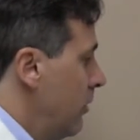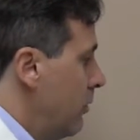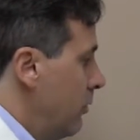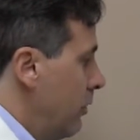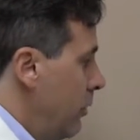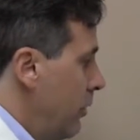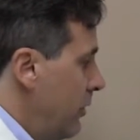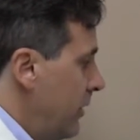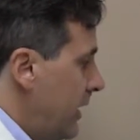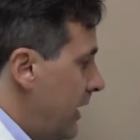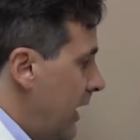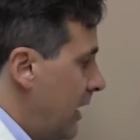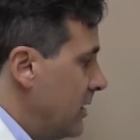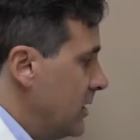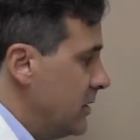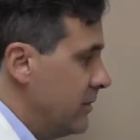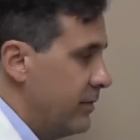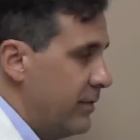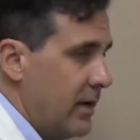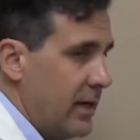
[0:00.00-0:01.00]
Remove the
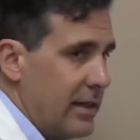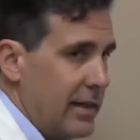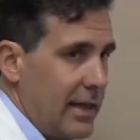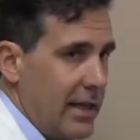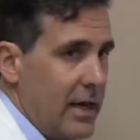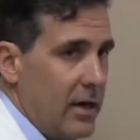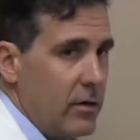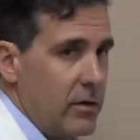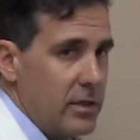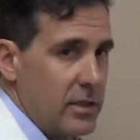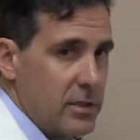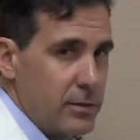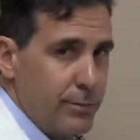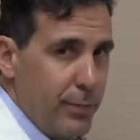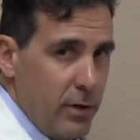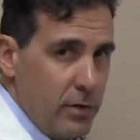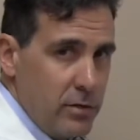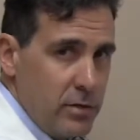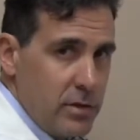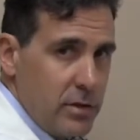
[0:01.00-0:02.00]
calcified layer,
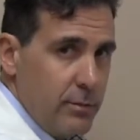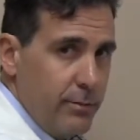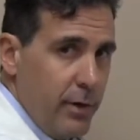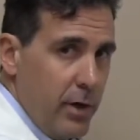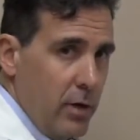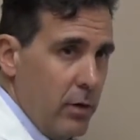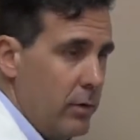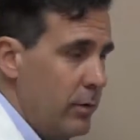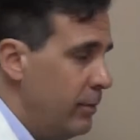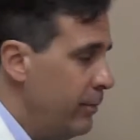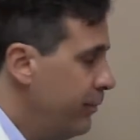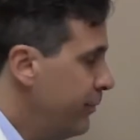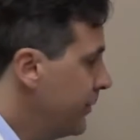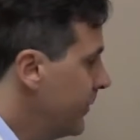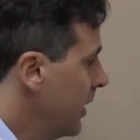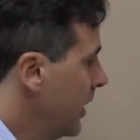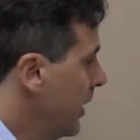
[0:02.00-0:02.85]
expose the bone,